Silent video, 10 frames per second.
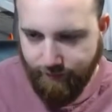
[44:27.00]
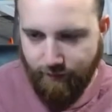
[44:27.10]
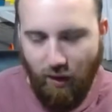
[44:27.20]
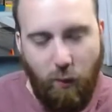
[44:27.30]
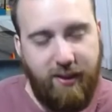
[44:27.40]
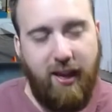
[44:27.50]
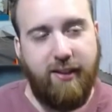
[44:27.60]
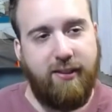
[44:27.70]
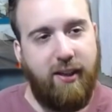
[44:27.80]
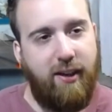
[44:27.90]
With
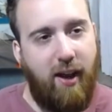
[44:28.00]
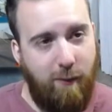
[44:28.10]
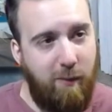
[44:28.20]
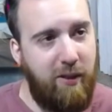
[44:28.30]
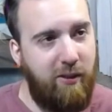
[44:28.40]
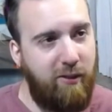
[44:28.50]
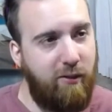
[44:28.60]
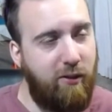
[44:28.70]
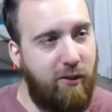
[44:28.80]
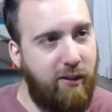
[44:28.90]
that said, I will be do
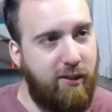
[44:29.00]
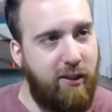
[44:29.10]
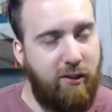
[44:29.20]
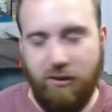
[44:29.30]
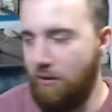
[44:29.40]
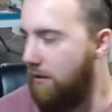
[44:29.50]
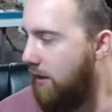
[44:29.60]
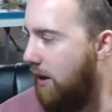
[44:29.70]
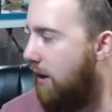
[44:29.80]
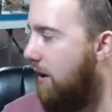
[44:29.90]
doing CO two on
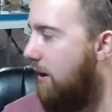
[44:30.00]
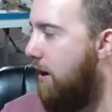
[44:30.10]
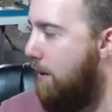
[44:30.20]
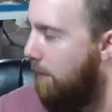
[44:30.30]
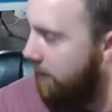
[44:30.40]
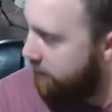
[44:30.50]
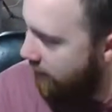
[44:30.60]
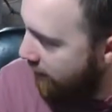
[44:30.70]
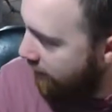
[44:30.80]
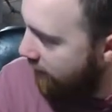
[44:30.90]
the uh, obelisk
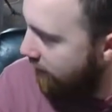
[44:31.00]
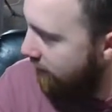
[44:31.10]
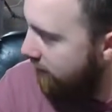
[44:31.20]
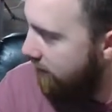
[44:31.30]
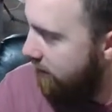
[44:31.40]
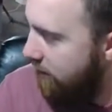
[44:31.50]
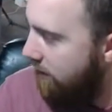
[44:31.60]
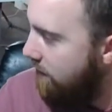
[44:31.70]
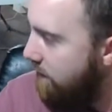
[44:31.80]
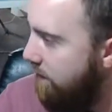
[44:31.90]
tank.
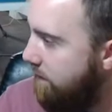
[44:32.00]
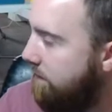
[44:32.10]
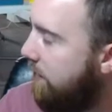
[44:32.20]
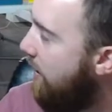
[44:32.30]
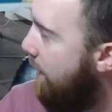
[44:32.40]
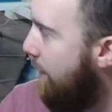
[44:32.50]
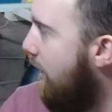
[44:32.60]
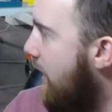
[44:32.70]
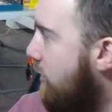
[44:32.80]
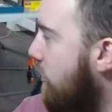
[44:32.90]
Oh, yeah, I'm gonna
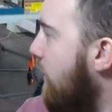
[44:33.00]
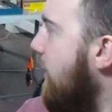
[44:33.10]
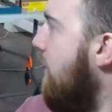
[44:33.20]
actually get